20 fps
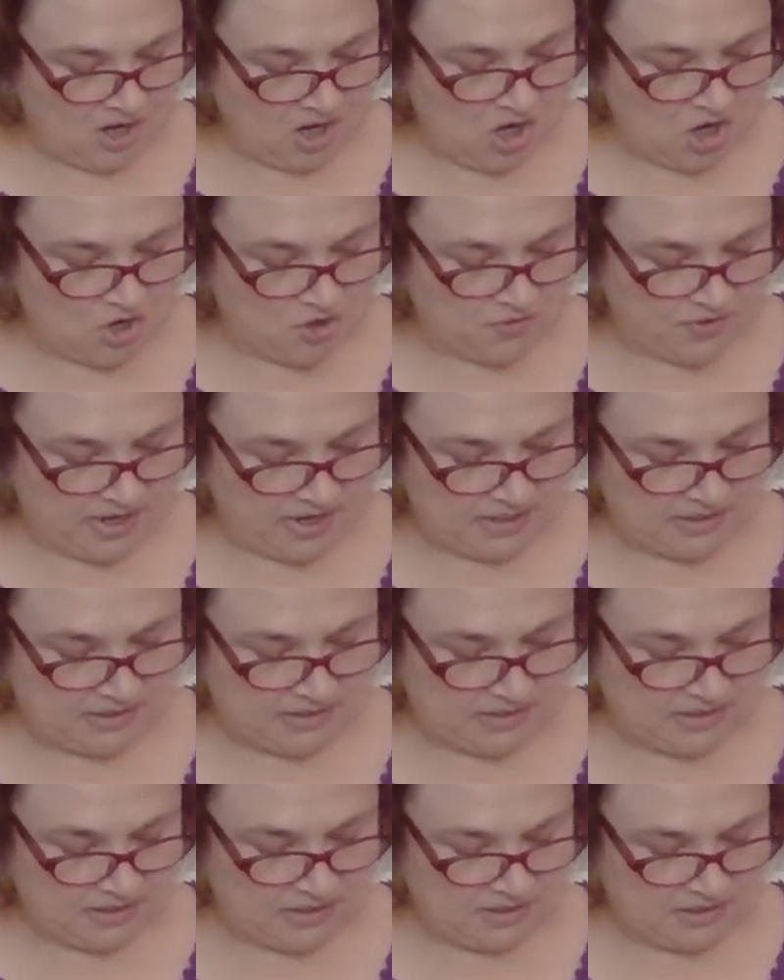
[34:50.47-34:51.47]
All right,
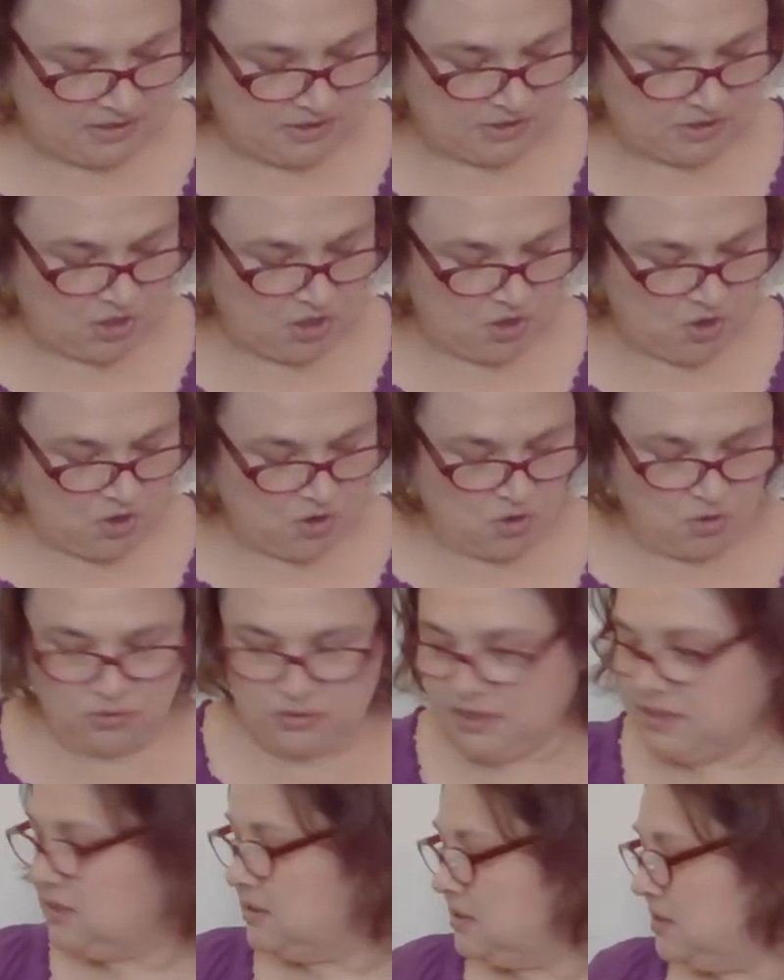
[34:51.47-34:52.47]
so
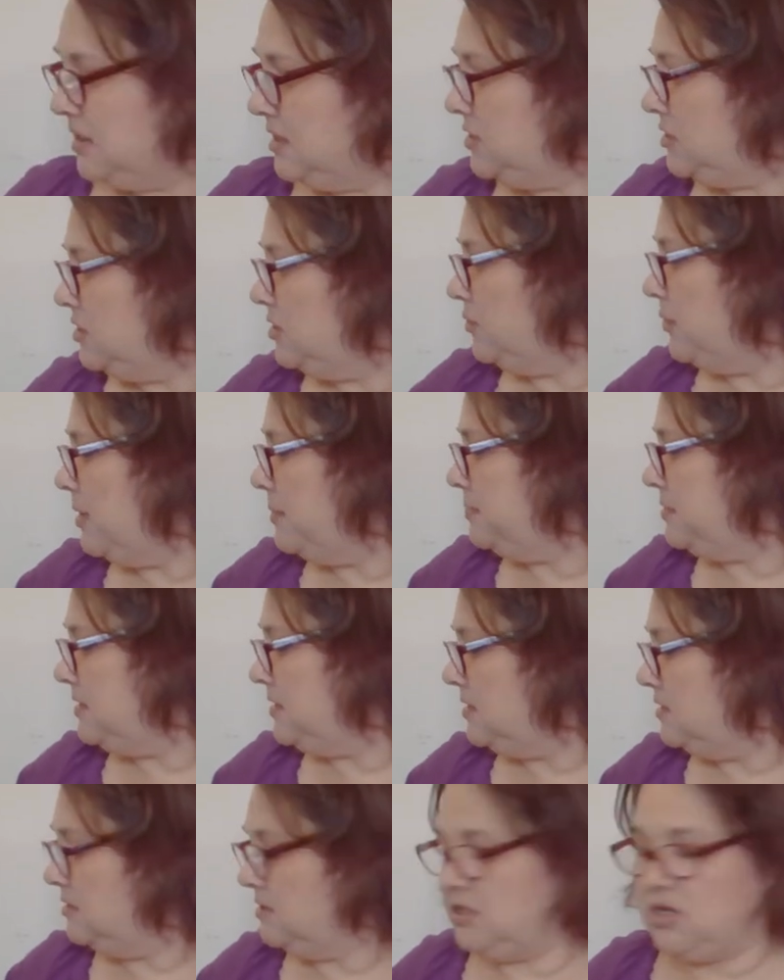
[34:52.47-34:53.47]
let's get to the
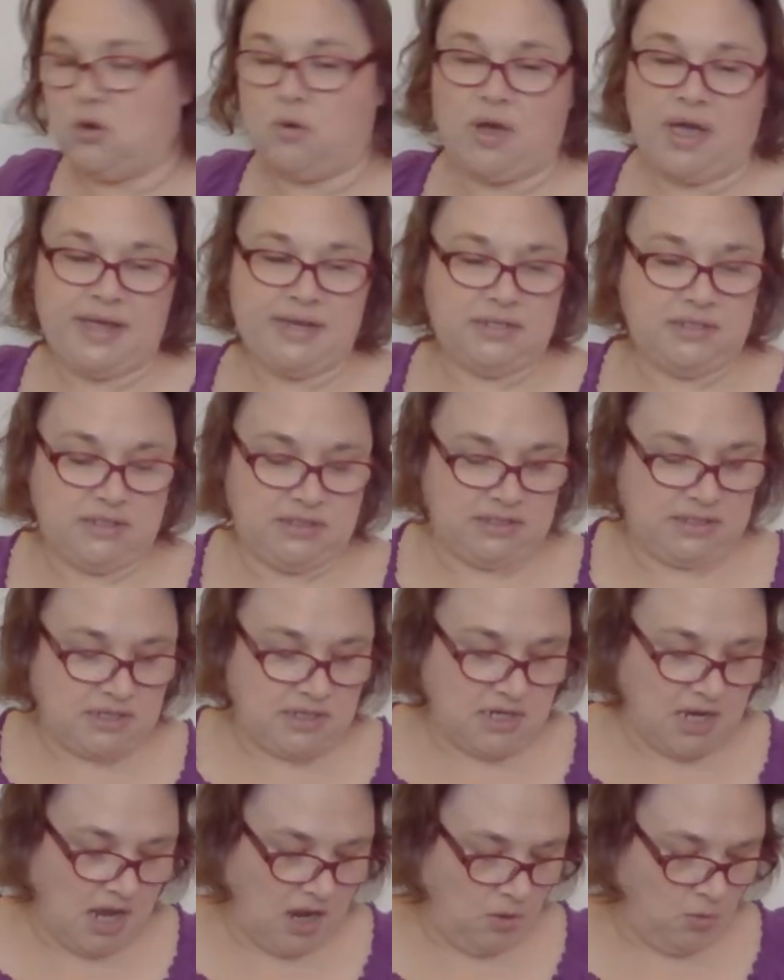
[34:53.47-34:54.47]
whips. So I did
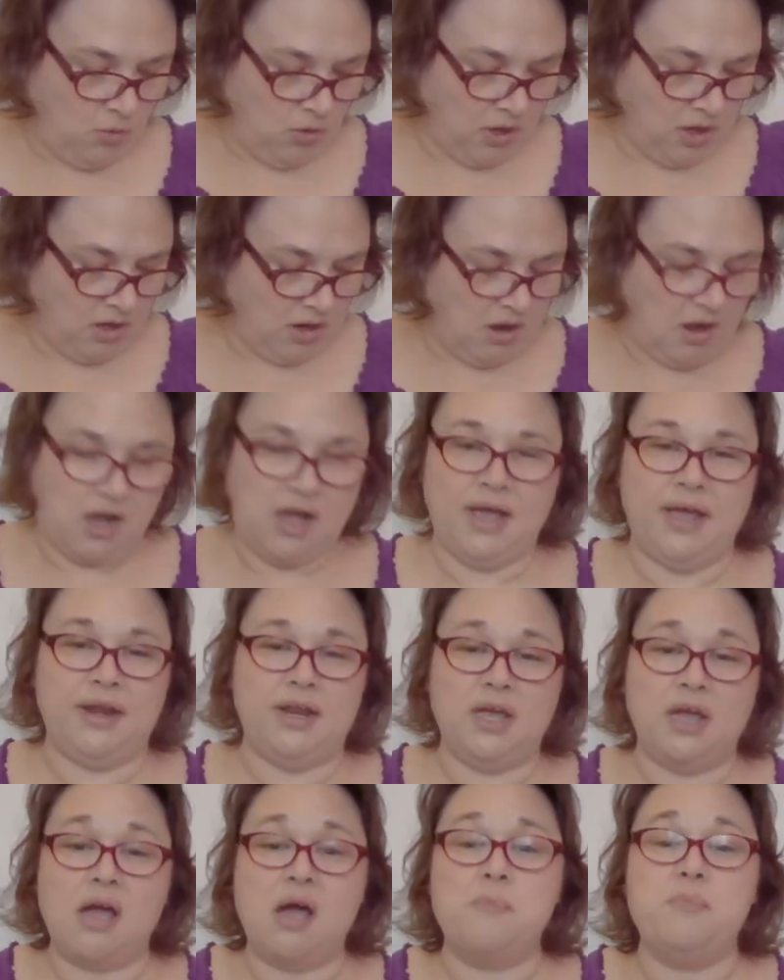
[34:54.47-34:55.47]
not work
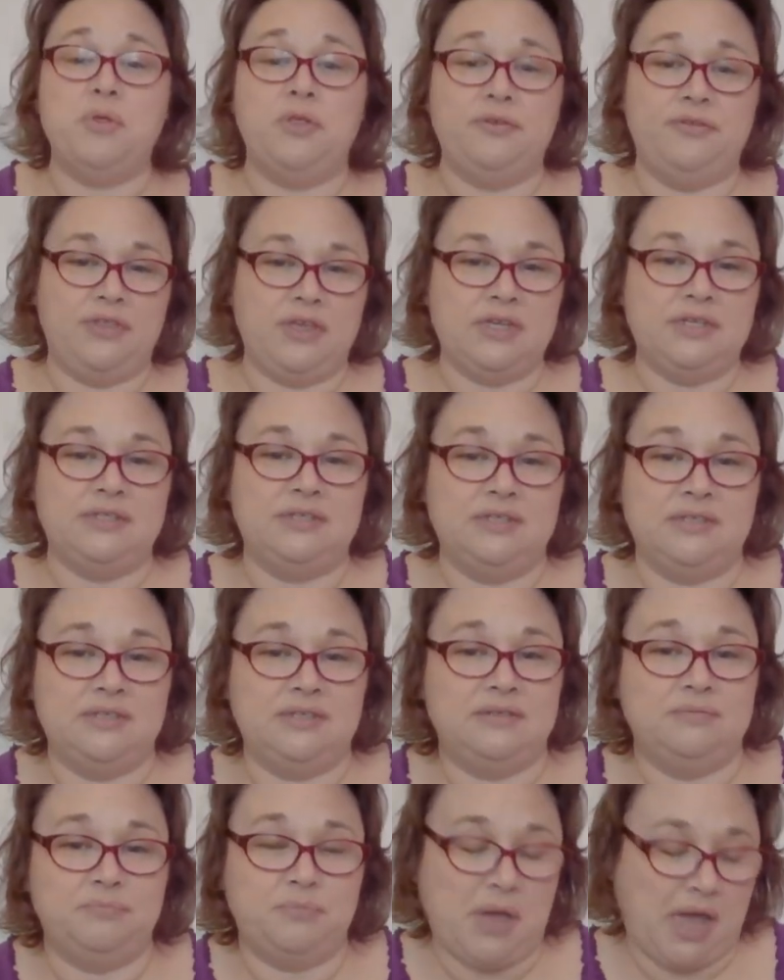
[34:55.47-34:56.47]
on a couple of things
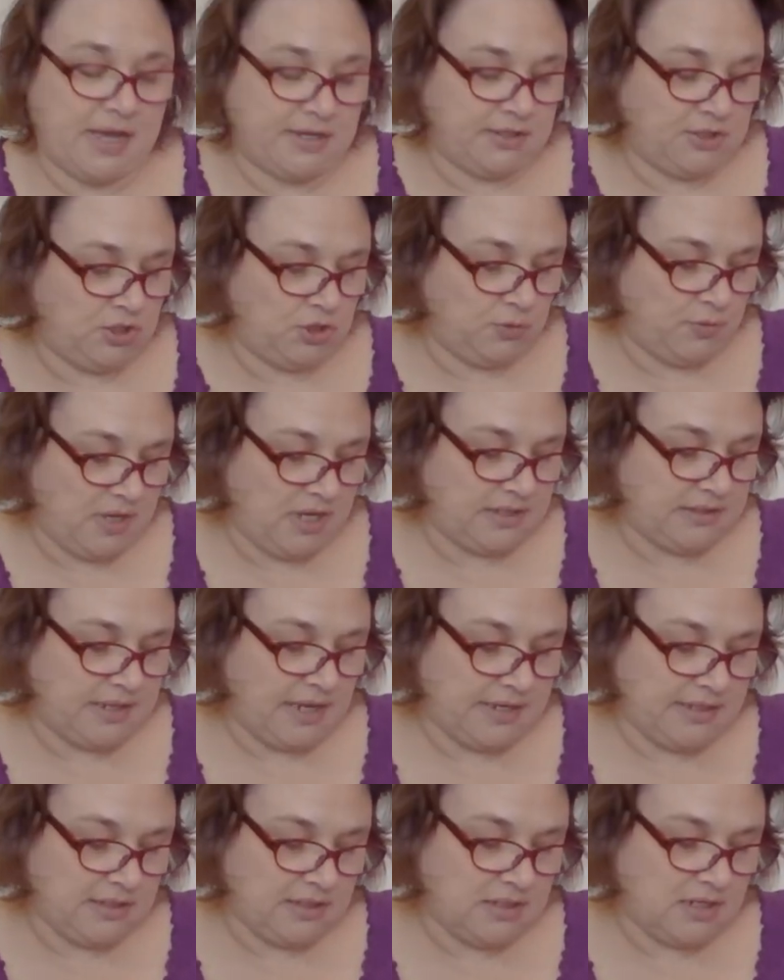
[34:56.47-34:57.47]
this past two weeks.
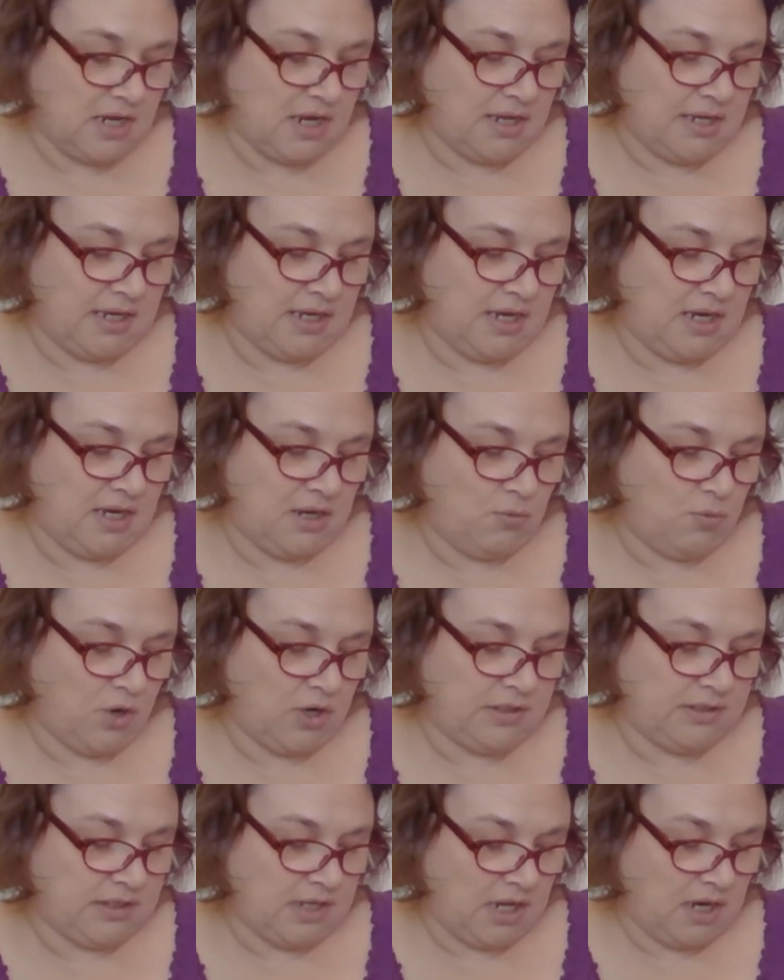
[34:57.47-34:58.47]
I did not get any
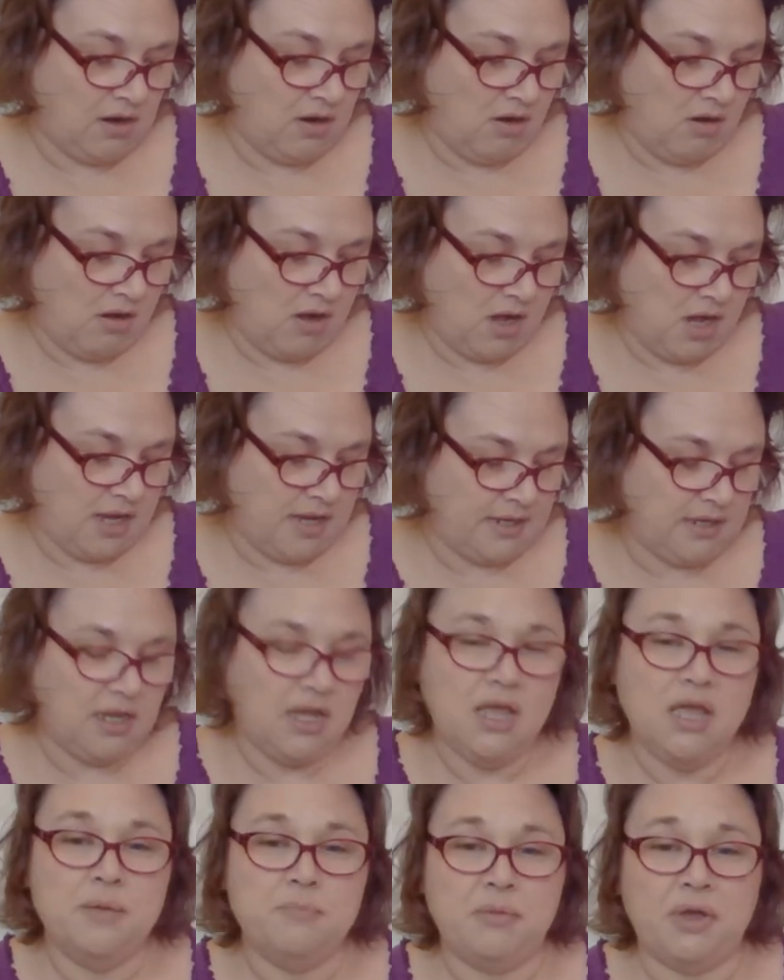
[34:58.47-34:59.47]
work done on
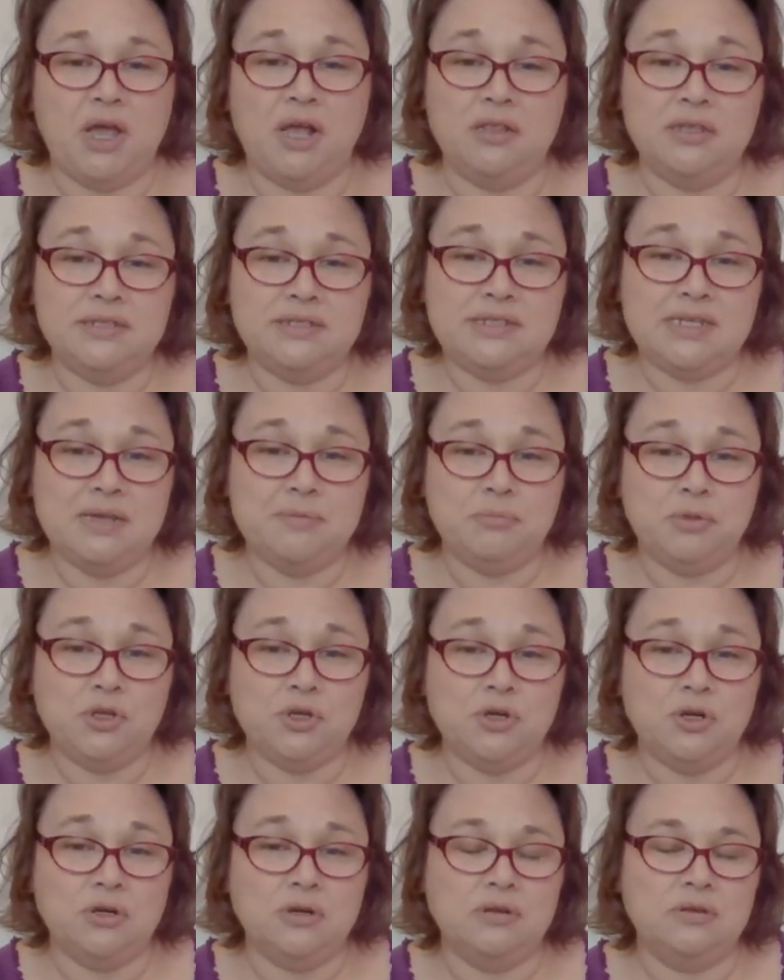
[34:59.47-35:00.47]
the
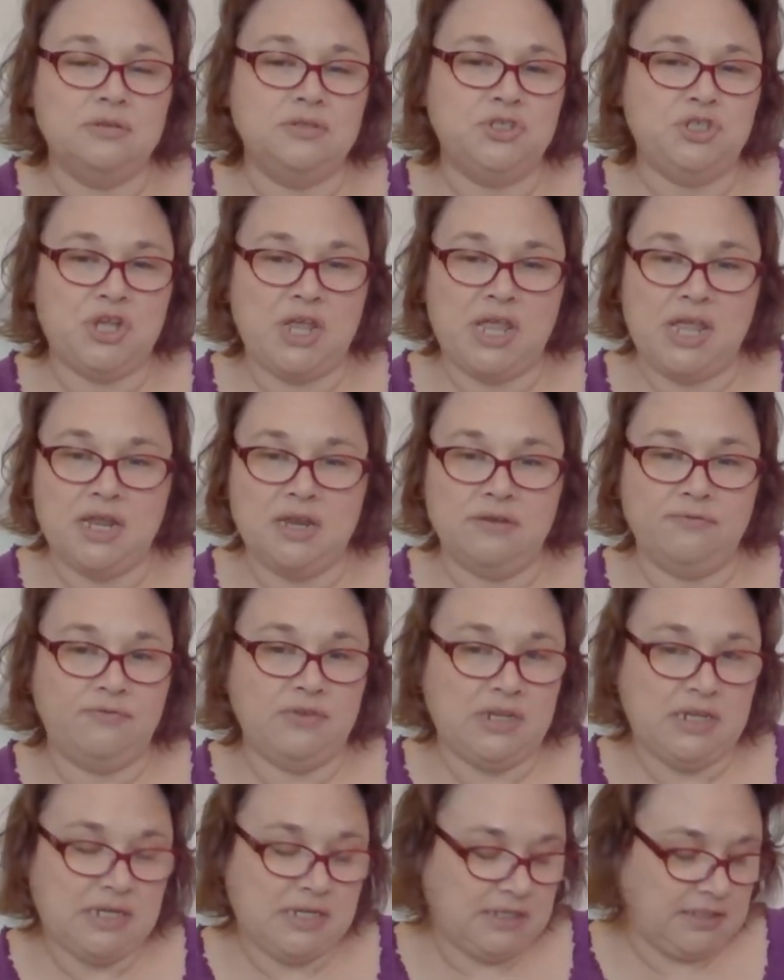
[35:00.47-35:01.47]
Sampler, Jane
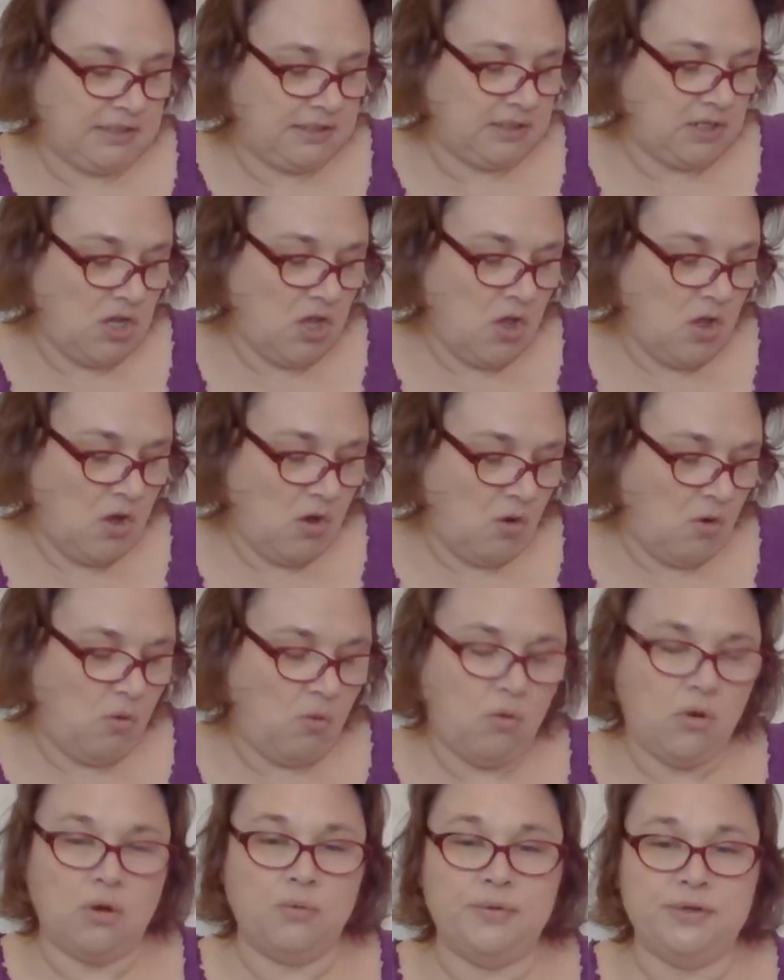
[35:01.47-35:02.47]
Fittis, or